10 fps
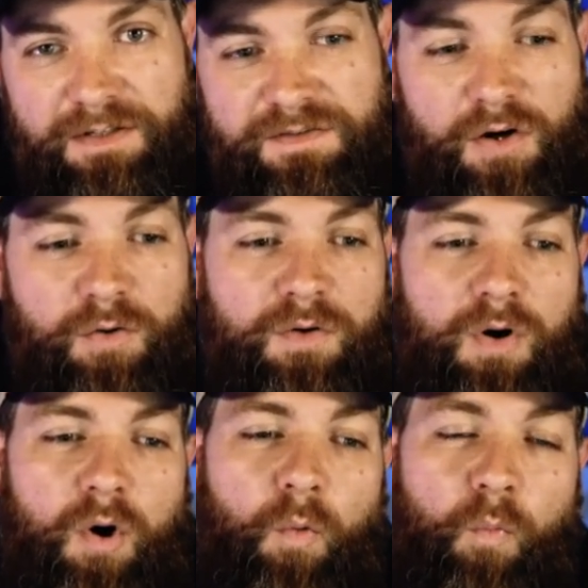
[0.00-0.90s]
So
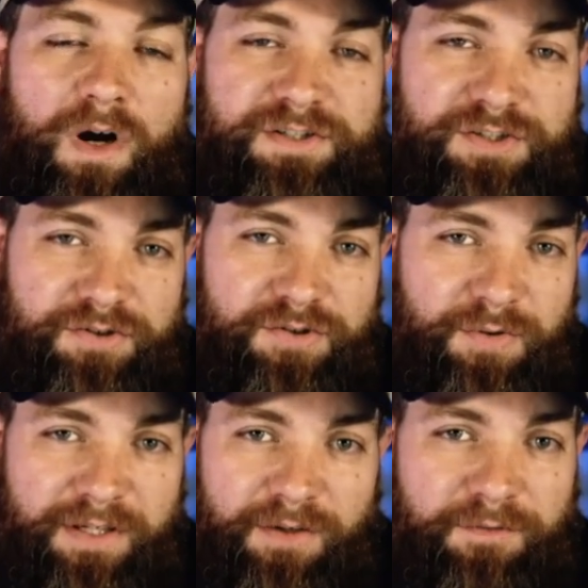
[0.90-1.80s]
once you're
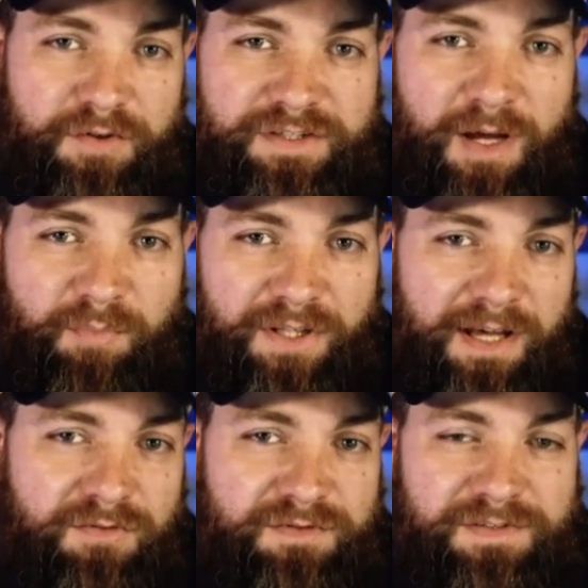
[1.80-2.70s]
doing your first couple
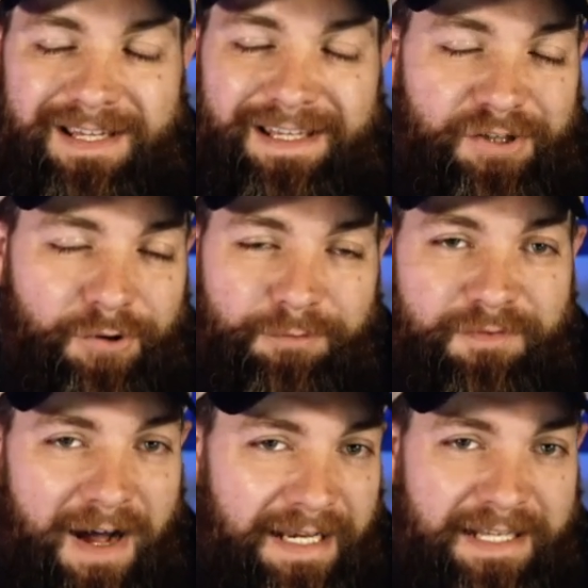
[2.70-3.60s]
levels, you're
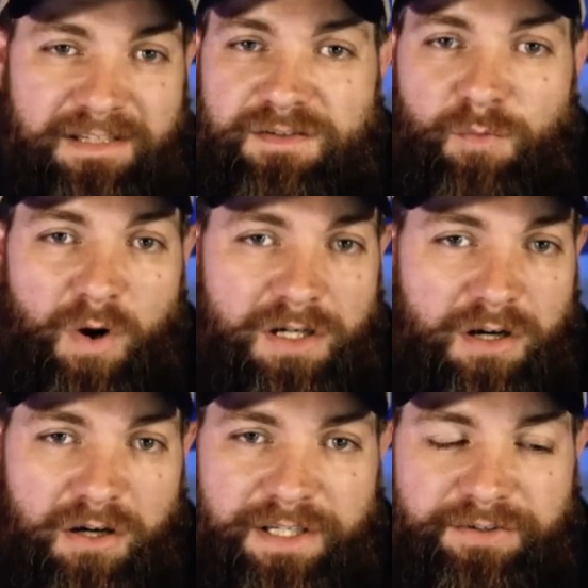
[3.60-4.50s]
fine. It's the one
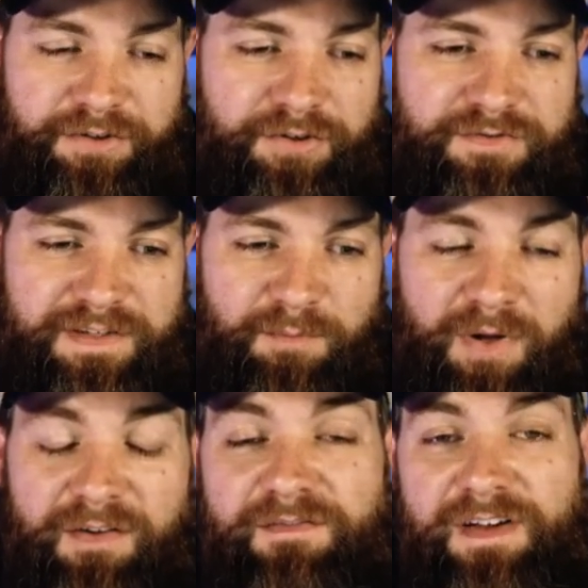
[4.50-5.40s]
guardian you're using,
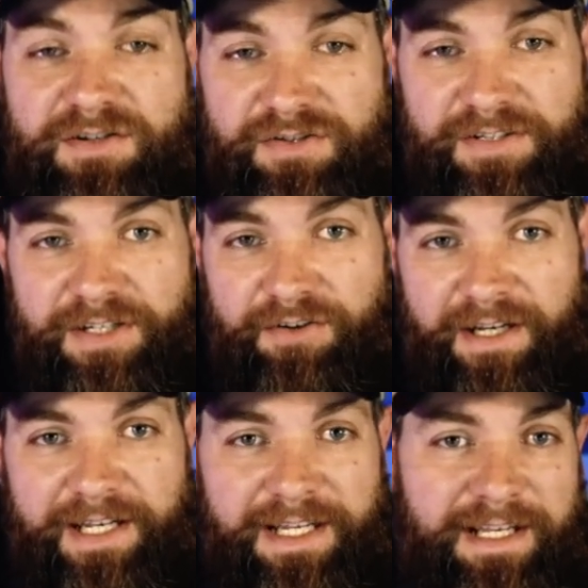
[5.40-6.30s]
but eventually you're
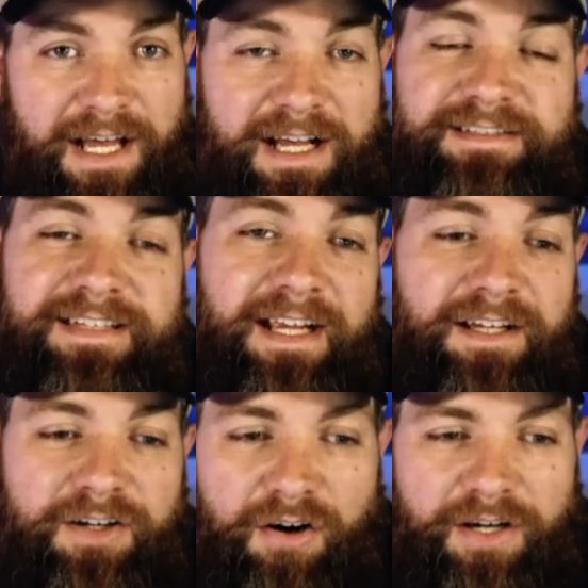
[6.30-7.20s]
going to need a
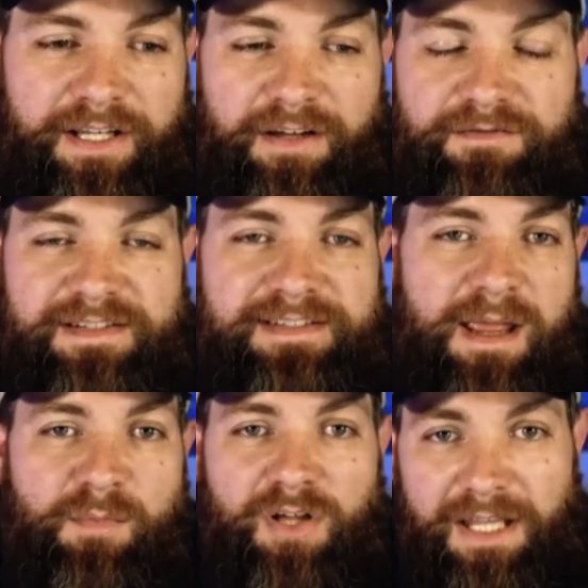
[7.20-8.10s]
second guardian of the
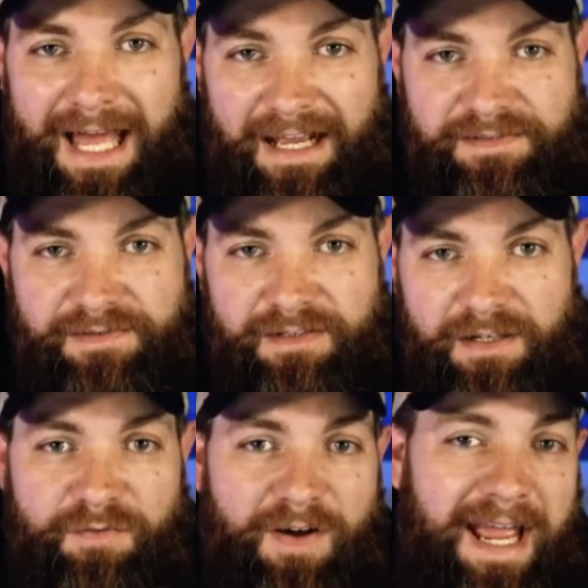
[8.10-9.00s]
same class.
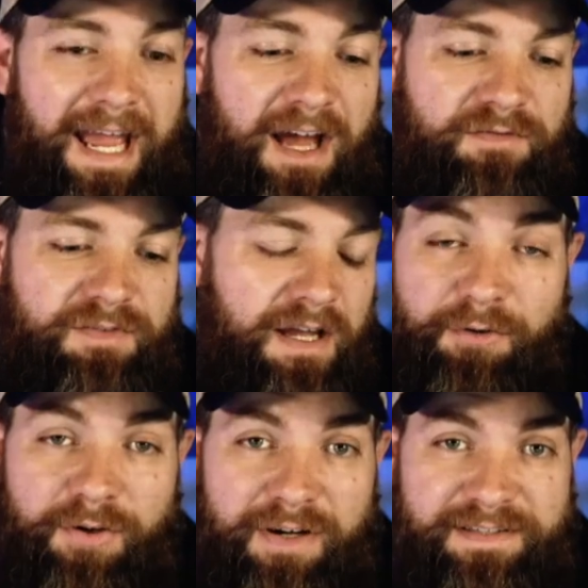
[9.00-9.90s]
So if I have
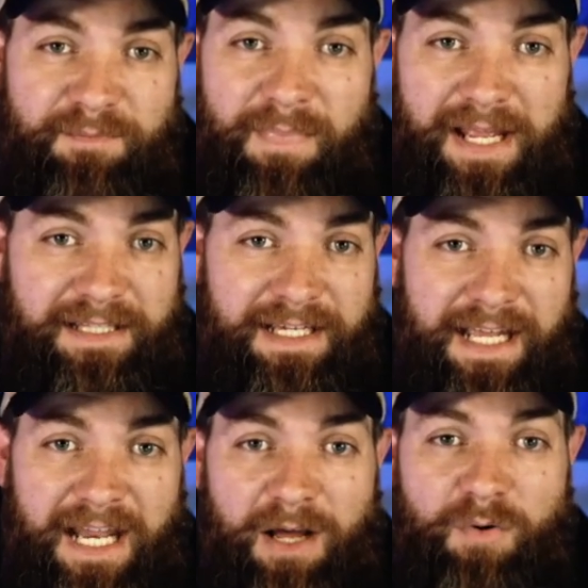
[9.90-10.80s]
Ariel as a
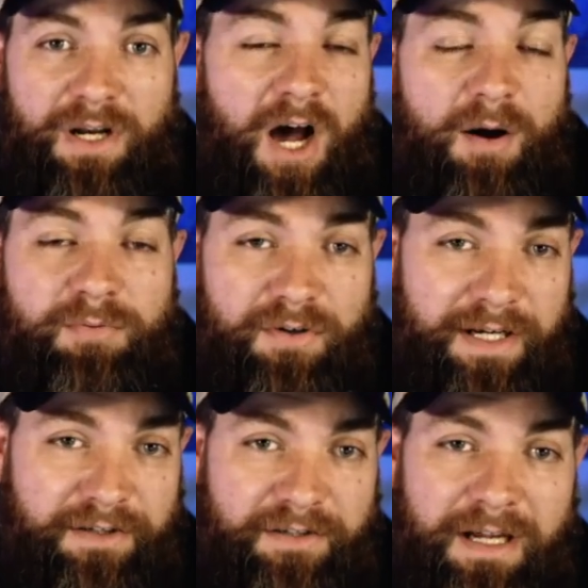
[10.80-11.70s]
melee and I want to
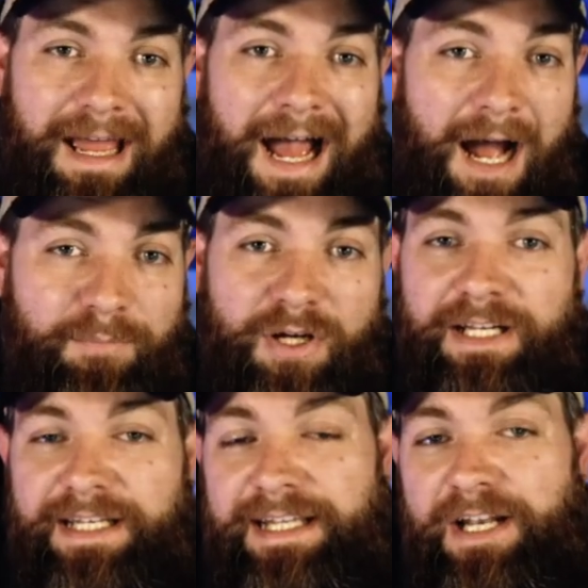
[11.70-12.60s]
upgrade her, I'm
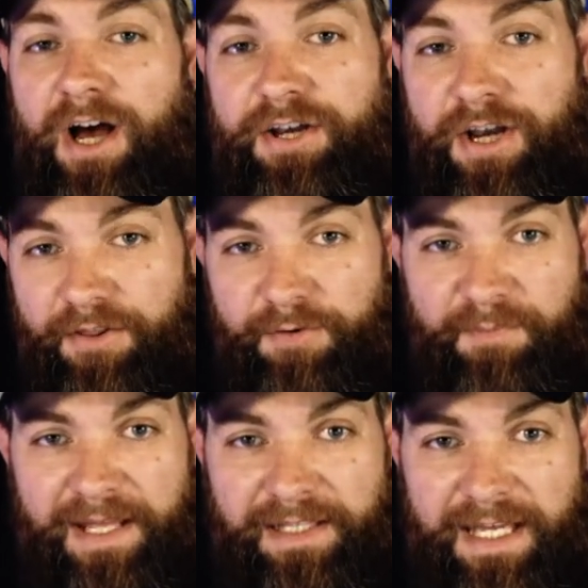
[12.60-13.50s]
going to need another
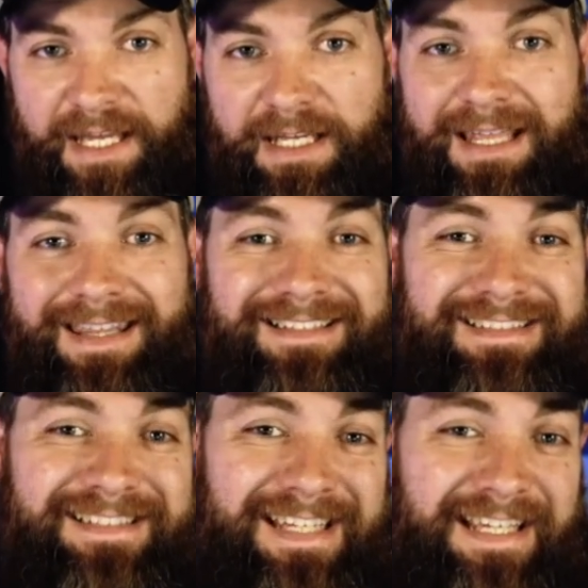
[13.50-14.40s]
melee
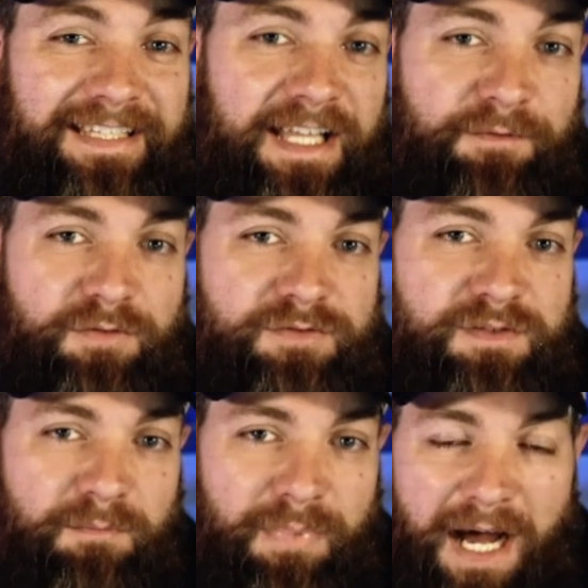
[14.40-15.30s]
that's 10
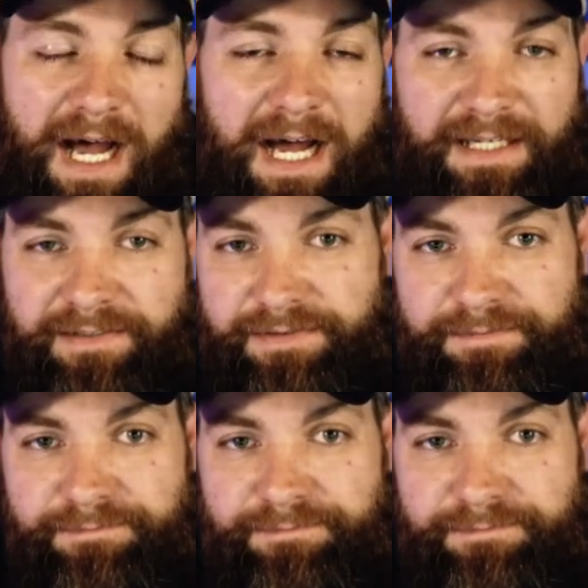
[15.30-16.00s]
levels behind.